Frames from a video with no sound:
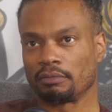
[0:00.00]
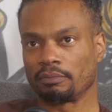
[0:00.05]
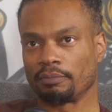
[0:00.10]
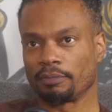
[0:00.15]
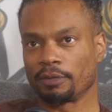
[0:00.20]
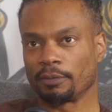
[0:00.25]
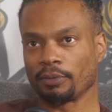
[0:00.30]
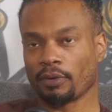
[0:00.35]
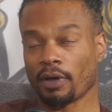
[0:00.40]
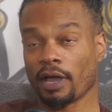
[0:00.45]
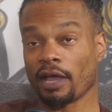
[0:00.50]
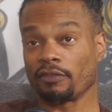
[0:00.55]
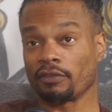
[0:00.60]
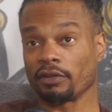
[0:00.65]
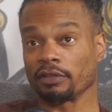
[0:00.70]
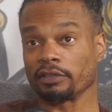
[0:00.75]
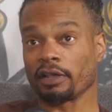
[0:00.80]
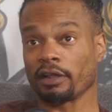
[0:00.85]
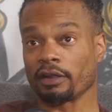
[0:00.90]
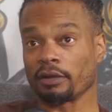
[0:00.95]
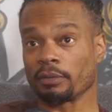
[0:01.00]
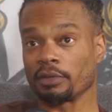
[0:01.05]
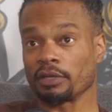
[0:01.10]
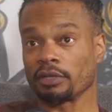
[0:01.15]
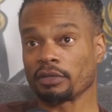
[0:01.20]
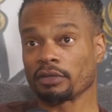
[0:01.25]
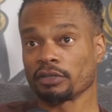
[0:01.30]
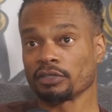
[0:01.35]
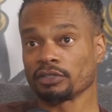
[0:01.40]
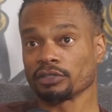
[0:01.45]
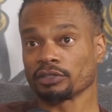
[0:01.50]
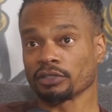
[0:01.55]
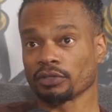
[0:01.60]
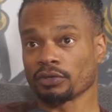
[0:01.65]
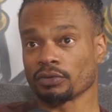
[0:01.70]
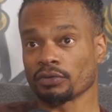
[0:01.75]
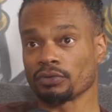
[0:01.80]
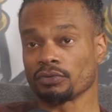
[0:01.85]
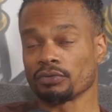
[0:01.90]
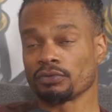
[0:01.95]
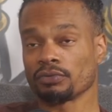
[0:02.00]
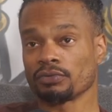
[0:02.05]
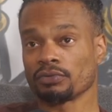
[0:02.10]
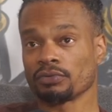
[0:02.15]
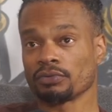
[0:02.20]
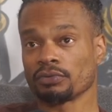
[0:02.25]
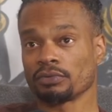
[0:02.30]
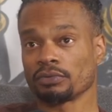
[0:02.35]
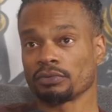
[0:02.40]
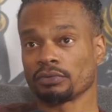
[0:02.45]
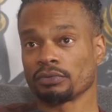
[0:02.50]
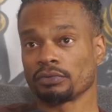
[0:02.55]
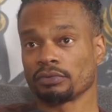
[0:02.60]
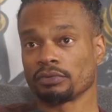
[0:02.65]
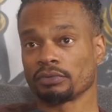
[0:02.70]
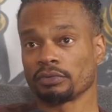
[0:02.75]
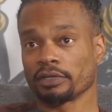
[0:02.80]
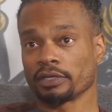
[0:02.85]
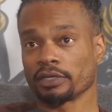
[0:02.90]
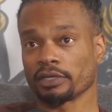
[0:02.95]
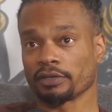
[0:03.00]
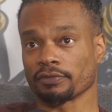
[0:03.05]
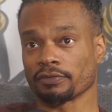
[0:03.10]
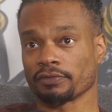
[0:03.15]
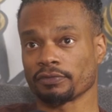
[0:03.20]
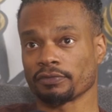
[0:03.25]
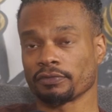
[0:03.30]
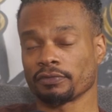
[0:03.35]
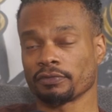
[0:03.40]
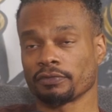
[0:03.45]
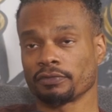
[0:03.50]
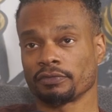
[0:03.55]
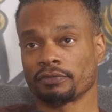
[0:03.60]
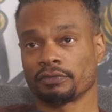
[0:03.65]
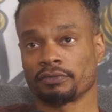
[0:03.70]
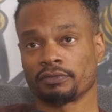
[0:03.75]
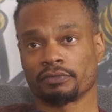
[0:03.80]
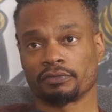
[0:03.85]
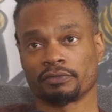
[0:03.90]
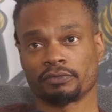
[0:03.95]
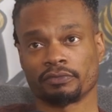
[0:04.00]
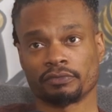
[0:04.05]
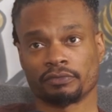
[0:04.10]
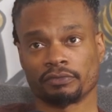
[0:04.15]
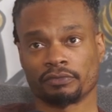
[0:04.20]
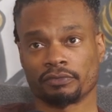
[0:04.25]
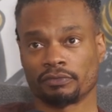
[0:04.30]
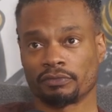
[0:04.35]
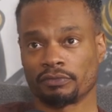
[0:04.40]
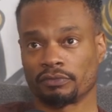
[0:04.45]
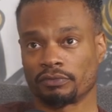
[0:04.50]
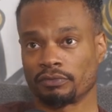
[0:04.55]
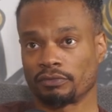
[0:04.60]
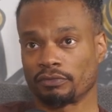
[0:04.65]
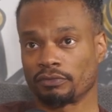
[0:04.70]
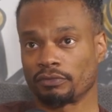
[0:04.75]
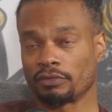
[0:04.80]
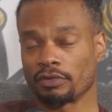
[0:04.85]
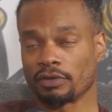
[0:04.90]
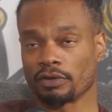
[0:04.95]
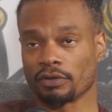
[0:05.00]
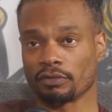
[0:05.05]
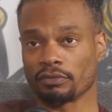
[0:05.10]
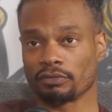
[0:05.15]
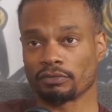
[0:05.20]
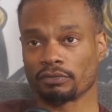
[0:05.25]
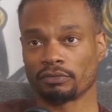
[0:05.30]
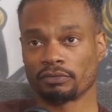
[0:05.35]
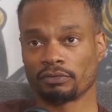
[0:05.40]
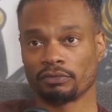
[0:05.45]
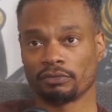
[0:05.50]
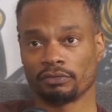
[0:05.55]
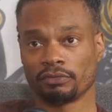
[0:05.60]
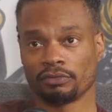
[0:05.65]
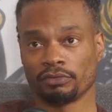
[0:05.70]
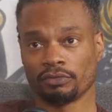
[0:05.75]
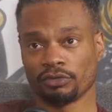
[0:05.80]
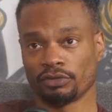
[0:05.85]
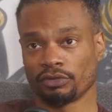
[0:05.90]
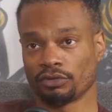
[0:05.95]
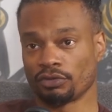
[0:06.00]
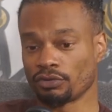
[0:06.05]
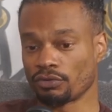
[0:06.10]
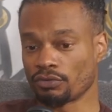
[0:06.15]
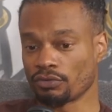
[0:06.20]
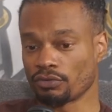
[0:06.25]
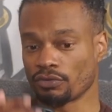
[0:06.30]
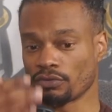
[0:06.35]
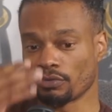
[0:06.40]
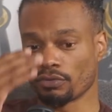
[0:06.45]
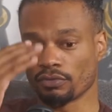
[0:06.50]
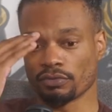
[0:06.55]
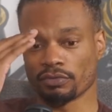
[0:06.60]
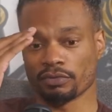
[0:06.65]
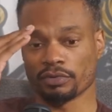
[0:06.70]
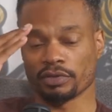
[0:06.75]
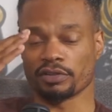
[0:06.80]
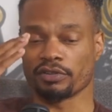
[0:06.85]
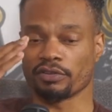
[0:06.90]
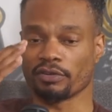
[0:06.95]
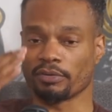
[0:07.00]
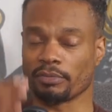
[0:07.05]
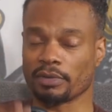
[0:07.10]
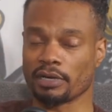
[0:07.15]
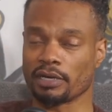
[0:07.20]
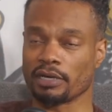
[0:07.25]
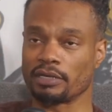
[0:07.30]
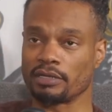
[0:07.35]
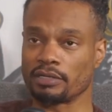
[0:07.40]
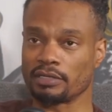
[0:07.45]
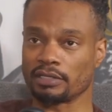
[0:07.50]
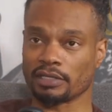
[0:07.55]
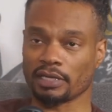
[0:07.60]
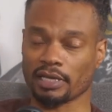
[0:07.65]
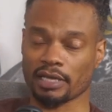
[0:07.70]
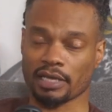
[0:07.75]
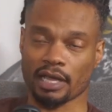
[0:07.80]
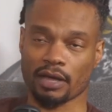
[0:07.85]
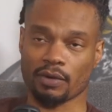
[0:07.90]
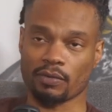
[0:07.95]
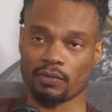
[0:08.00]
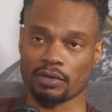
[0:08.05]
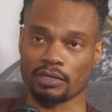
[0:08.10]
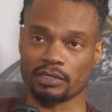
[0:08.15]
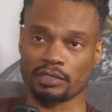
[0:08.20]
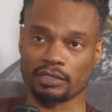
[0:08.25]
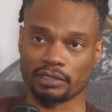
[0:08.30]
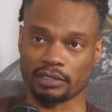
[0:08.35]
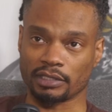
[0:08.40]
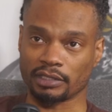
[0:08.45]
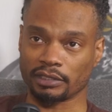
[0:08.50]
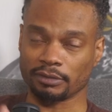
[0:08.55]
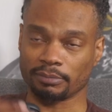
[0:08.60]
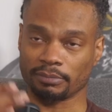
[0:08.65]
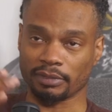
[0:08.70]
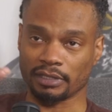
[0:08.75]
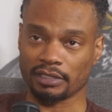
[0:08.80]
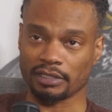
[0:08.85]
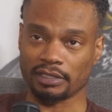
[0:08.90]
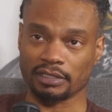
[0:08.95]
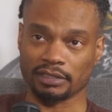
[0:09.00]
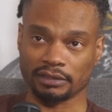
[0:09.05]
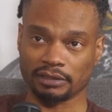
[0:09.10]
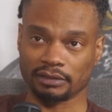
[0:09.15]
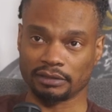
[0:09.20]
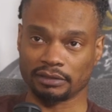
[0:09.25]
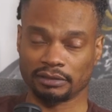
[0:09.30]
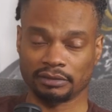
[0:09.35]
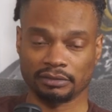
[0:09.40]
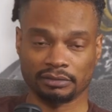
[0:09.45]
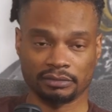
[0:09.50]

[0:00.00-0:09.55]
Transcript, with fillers: people have autonomy, so if you know you in your mind say I want this by this